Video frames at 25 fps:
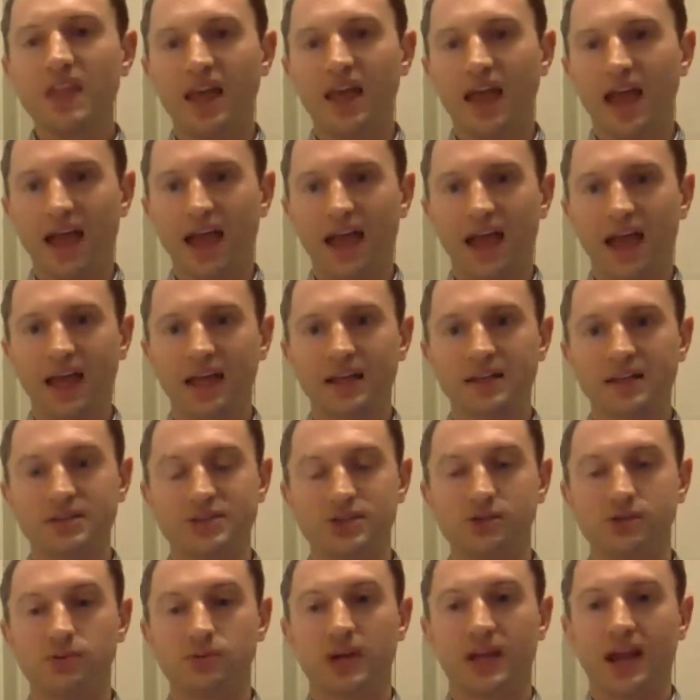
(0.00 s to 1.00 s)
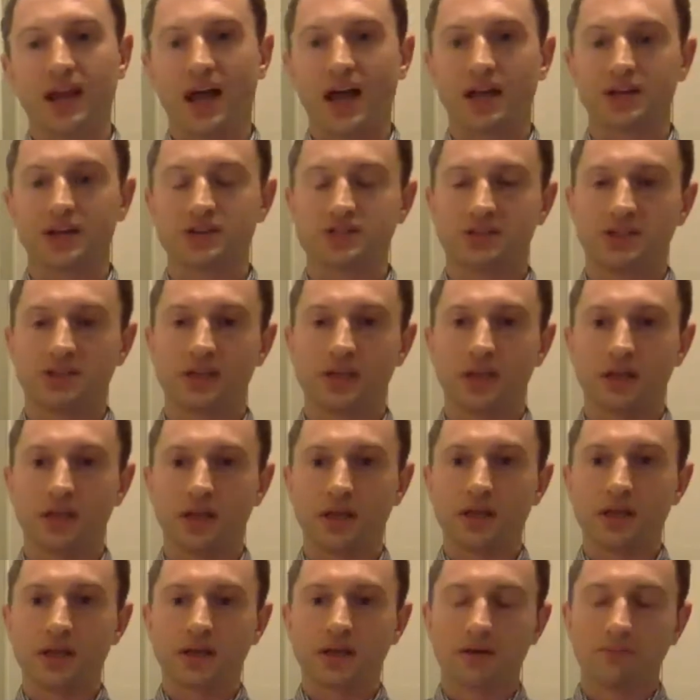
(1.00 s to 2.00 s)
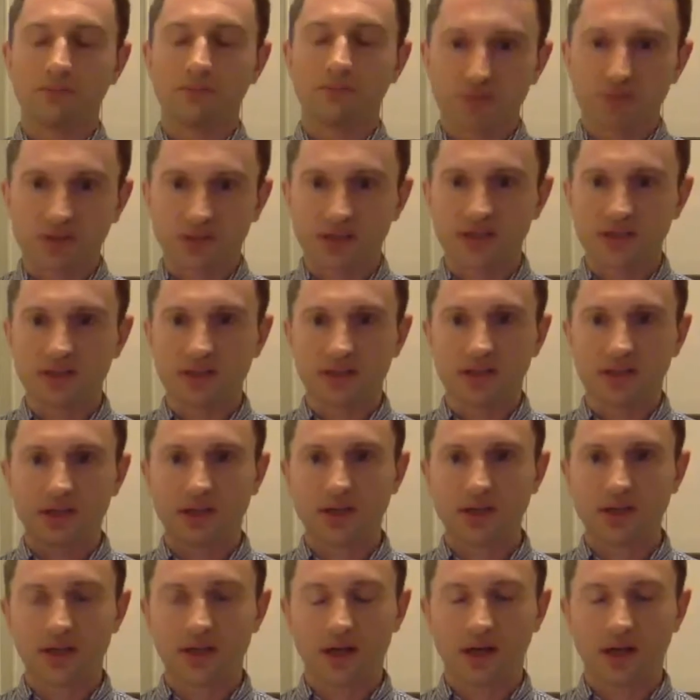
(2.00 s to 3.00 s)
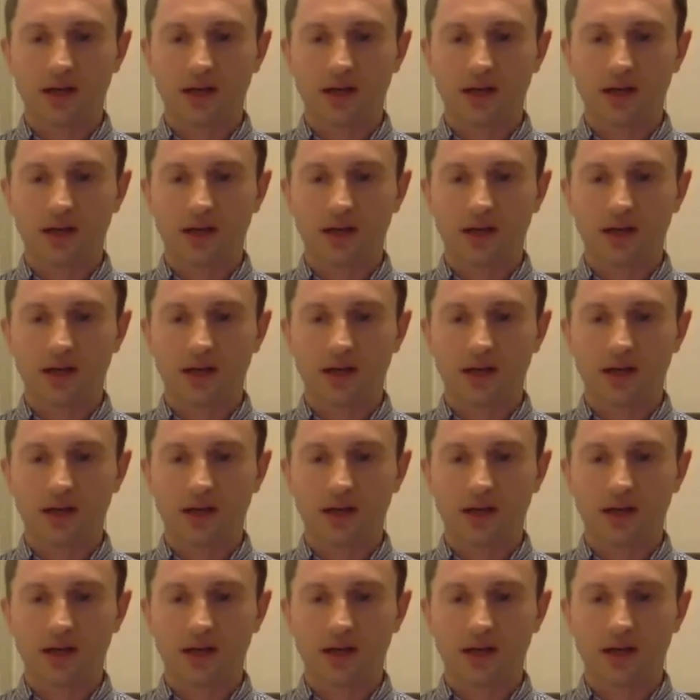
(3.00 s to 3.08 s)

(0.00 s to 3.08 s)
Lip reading: and you can actually completely